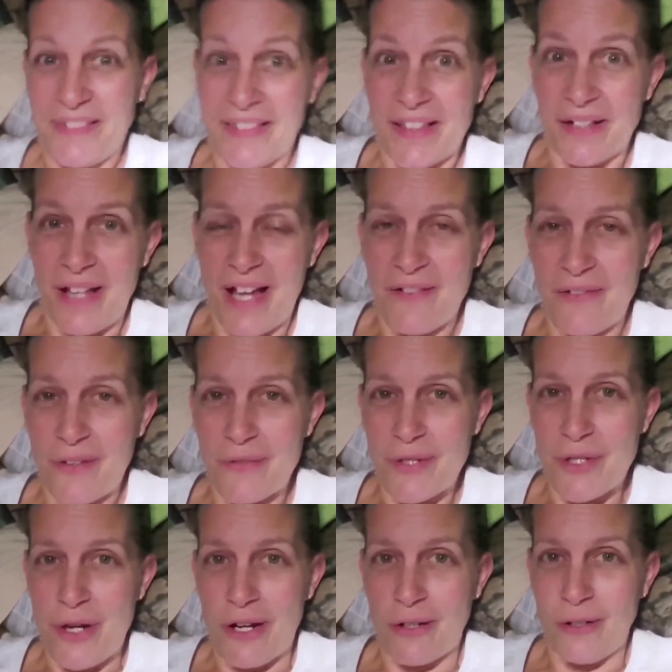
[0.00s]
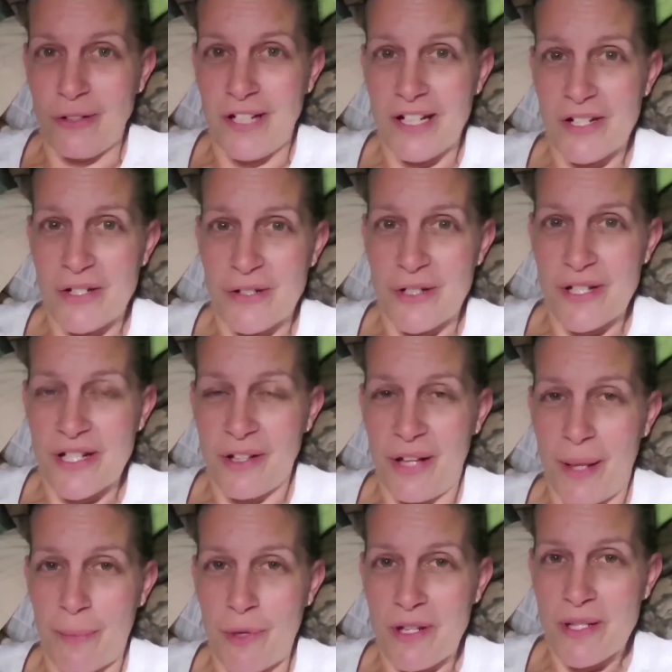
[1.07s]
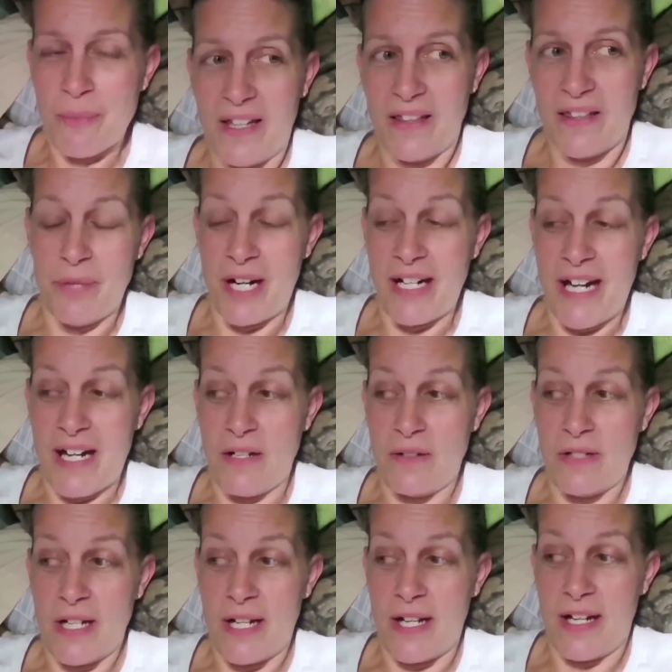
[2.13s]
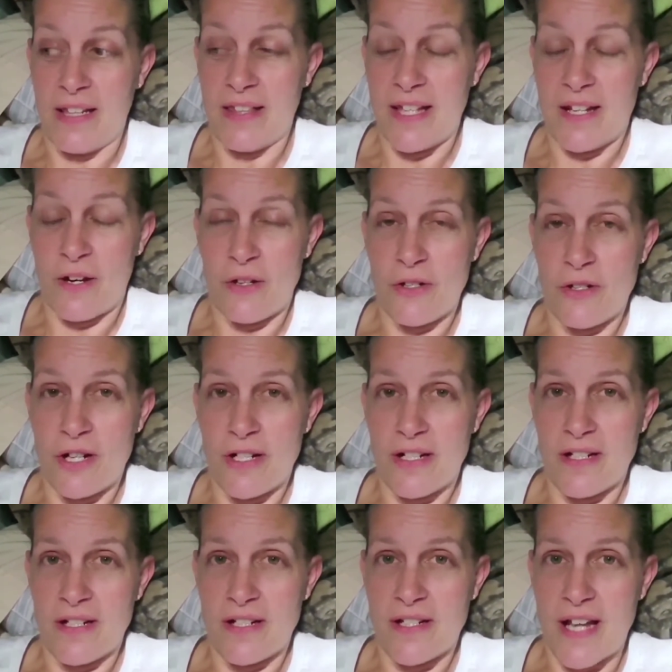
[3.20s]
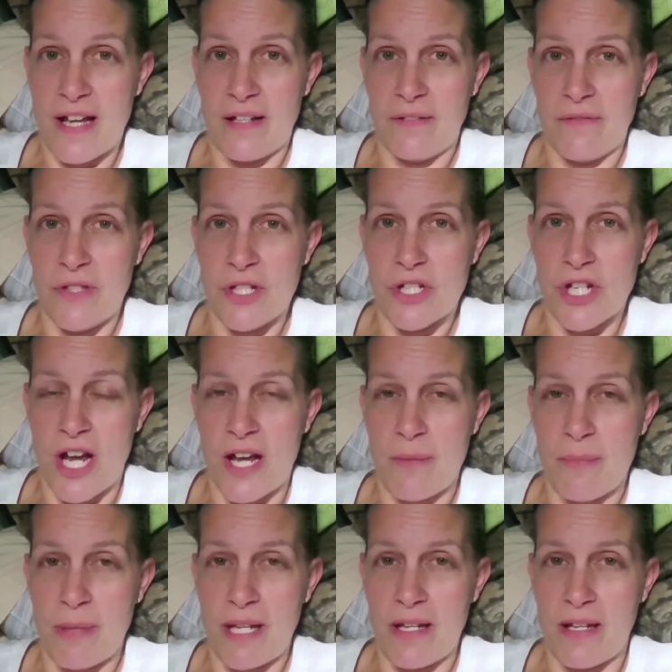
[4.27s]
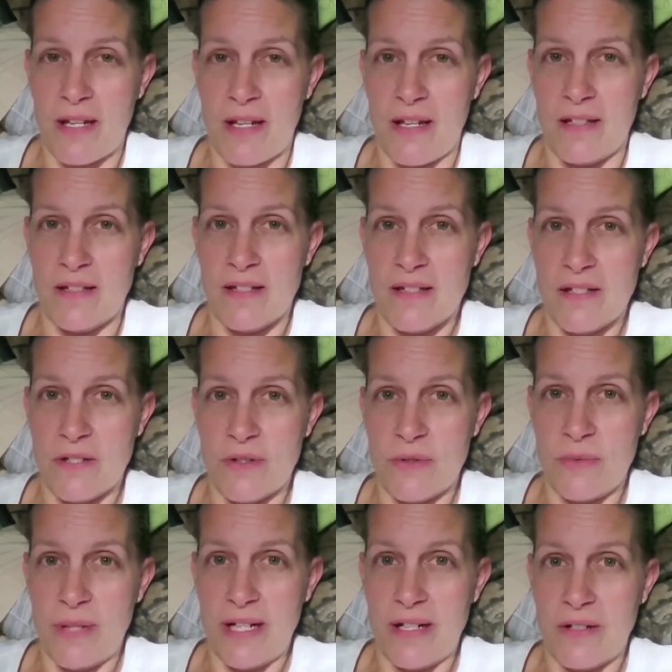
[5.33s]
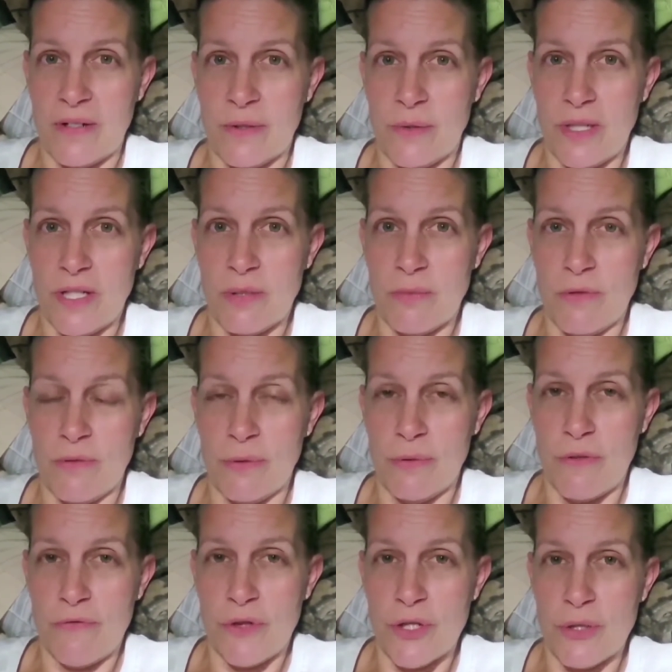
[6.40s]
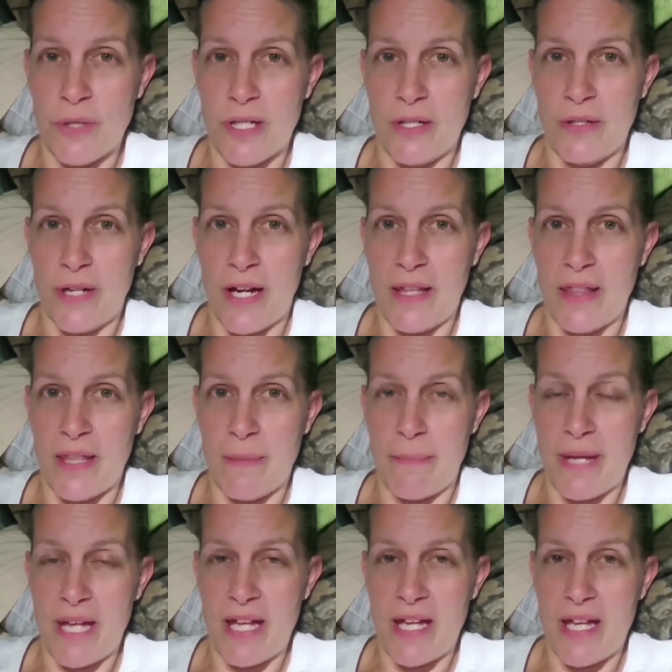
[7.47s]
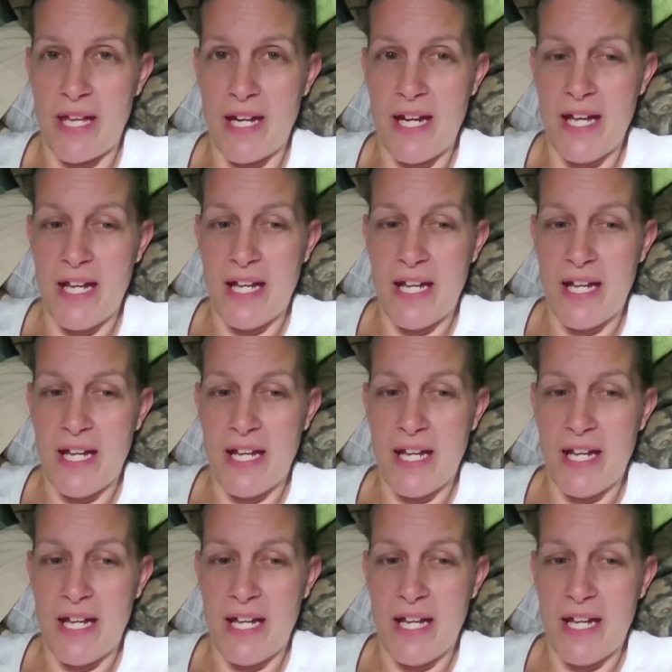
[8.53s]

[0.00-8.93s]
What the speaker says: the life of a trucker, it sure is glamorous. Right now, I think our truck is out of the shop, and so we are going to move the refrigerator and the bed,